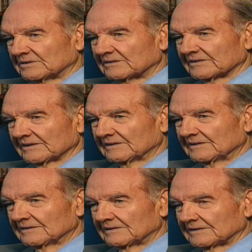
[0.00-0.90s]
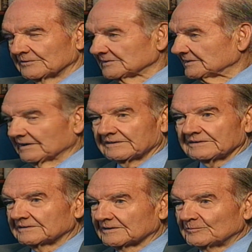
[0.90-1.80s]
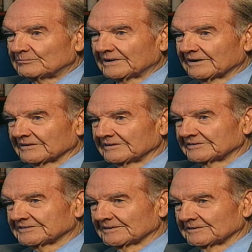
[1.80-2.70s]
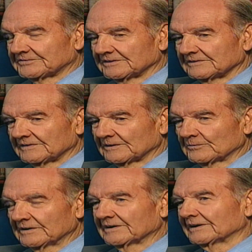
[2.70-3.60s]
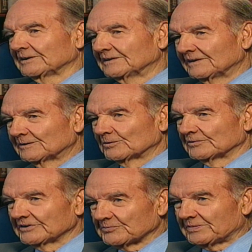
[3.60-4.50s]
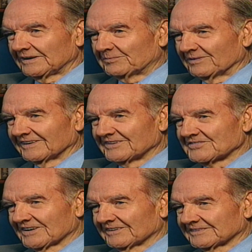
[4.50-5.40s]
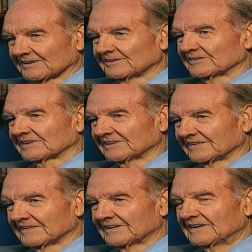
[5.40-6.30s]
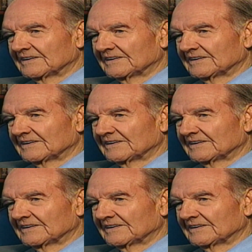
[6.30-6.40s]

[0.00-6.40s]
poor. There was nothing to compare yourself to. There weren't any rich people in South Dakota in the